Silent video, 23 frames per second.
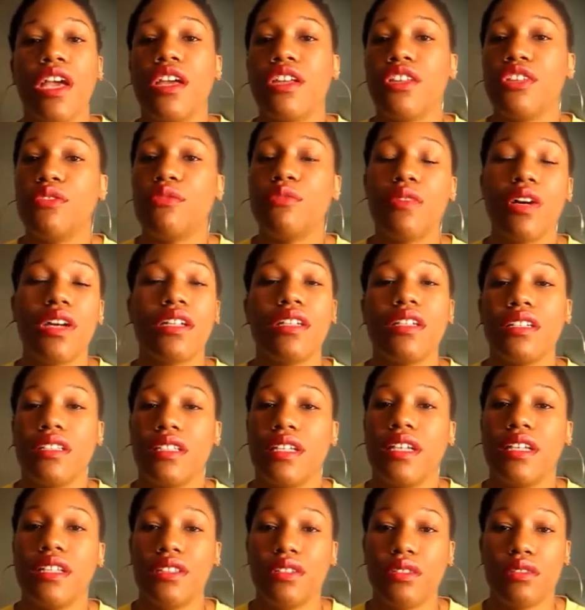You want to
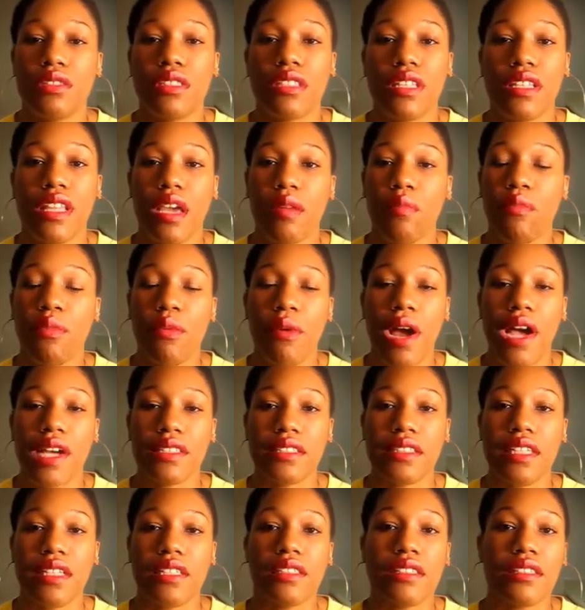get used to that
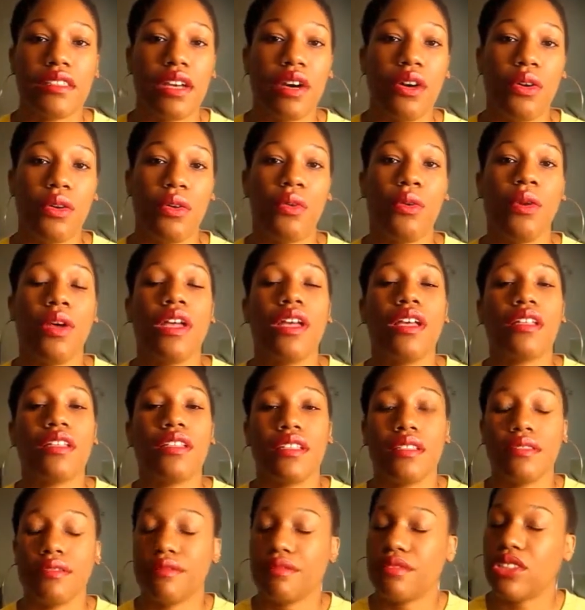process. So
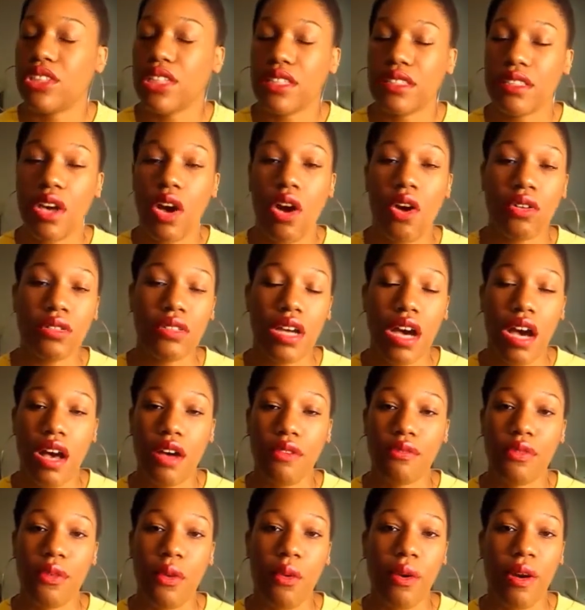just hold
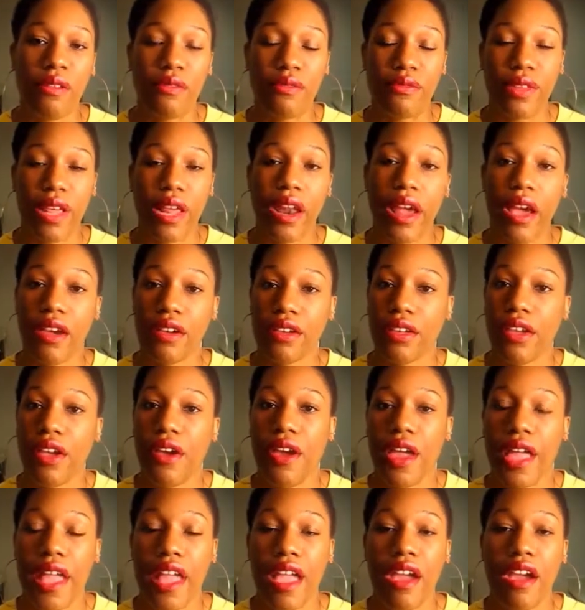off on flat ironing your
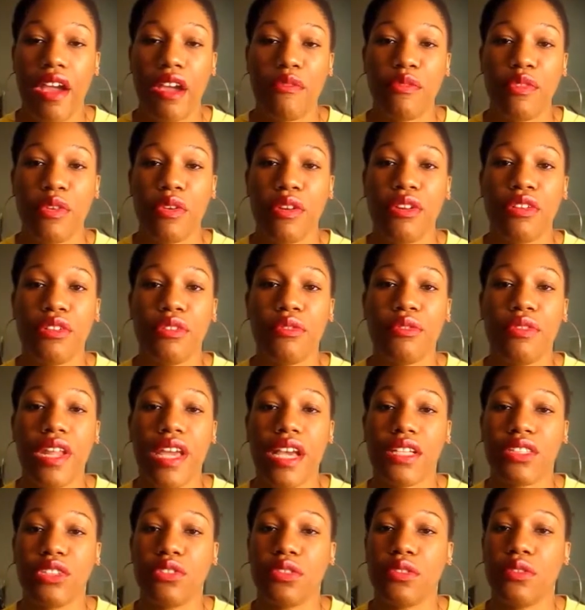hair if you're a new
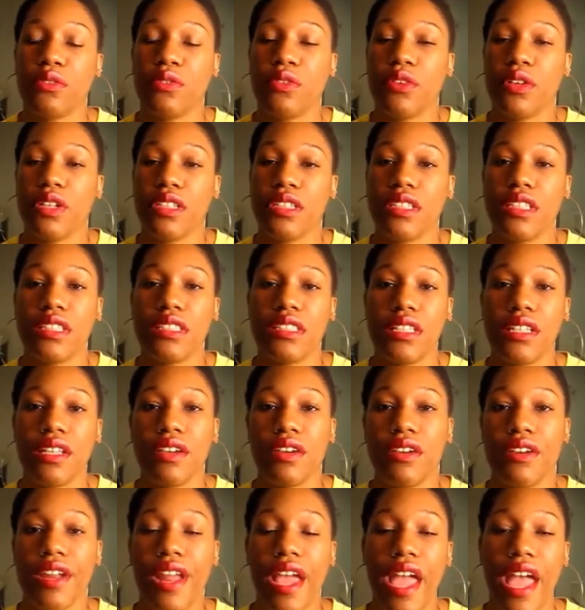natural for at least a
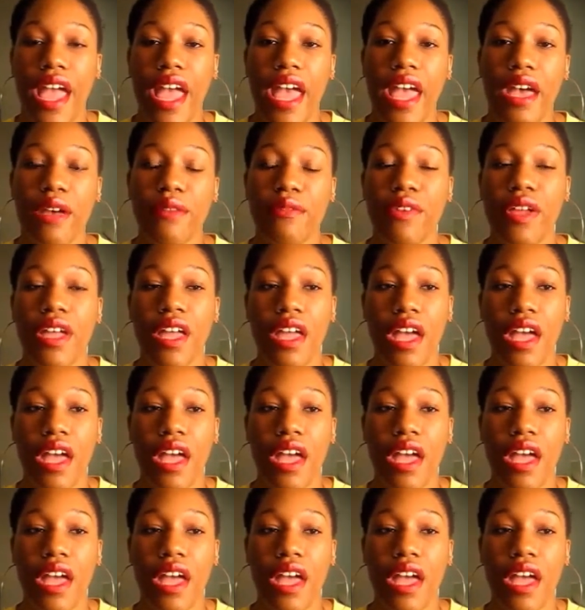year and a half.